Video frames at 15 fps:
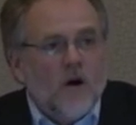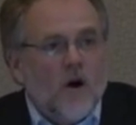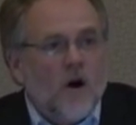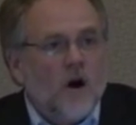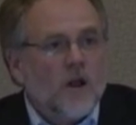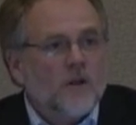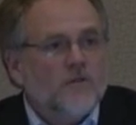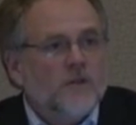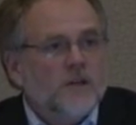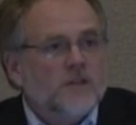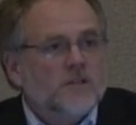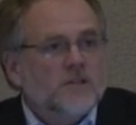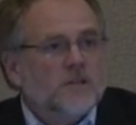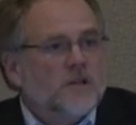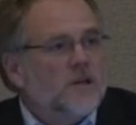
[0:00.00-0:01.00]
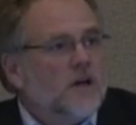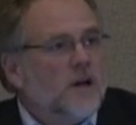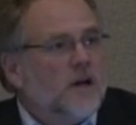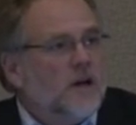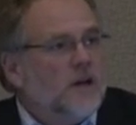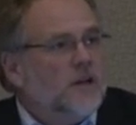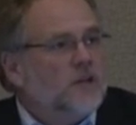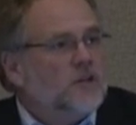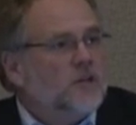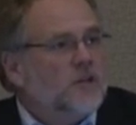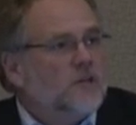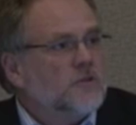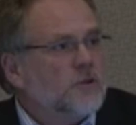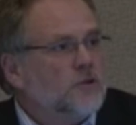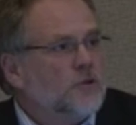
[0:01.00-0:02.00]
All of these
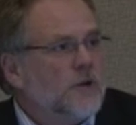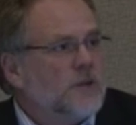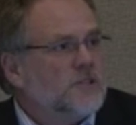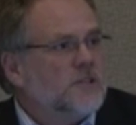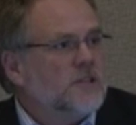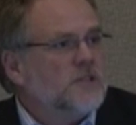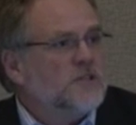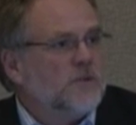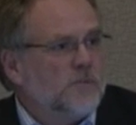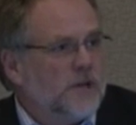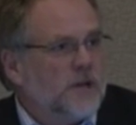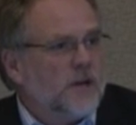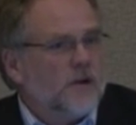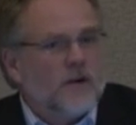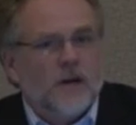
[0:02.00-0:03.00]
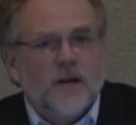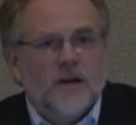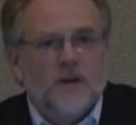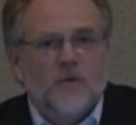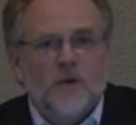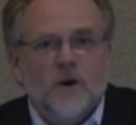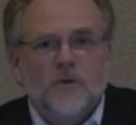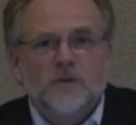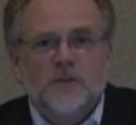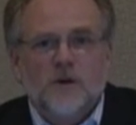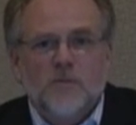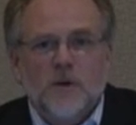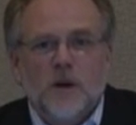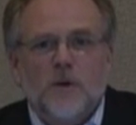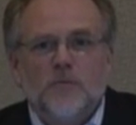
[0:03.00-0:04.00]
initiatives are transdisciplinary. We're always
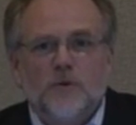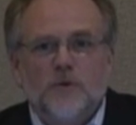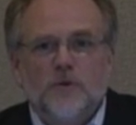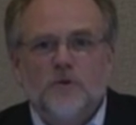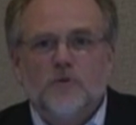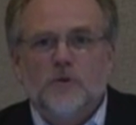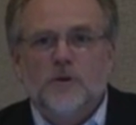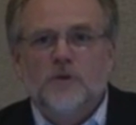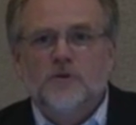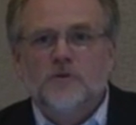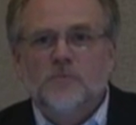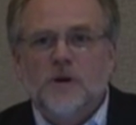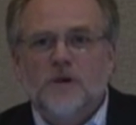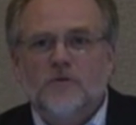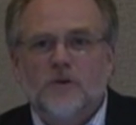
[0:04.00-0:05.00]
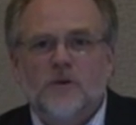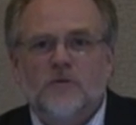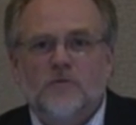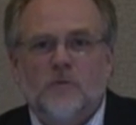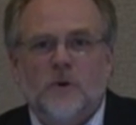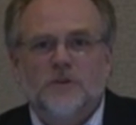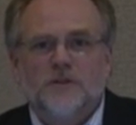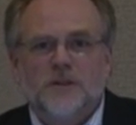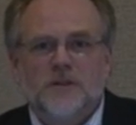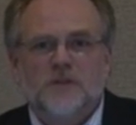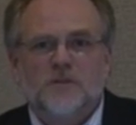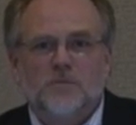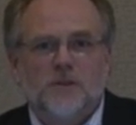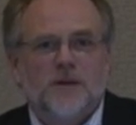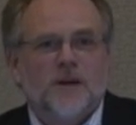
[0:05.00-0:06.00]
coming up with new words. You may have heard of
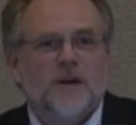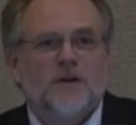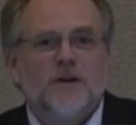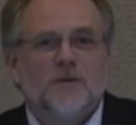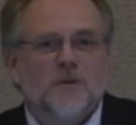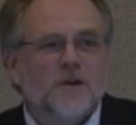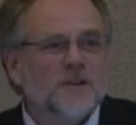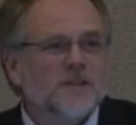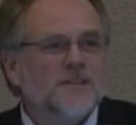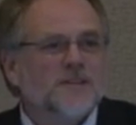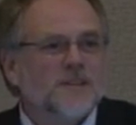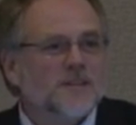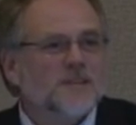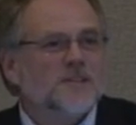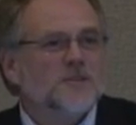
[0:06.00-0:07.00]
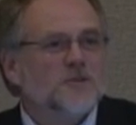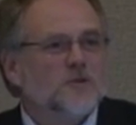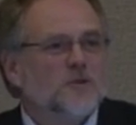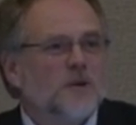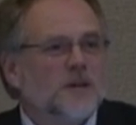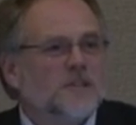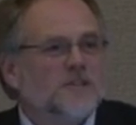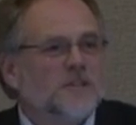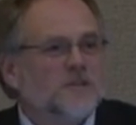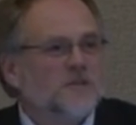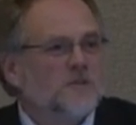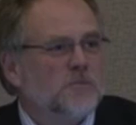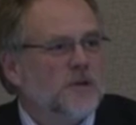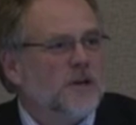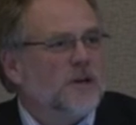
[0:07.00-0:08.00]
multidisciplinary. Well, this is
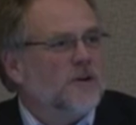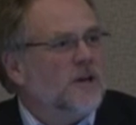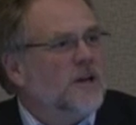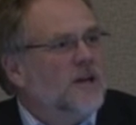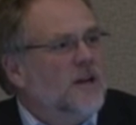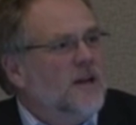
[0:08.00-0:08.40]
transdisciplinary.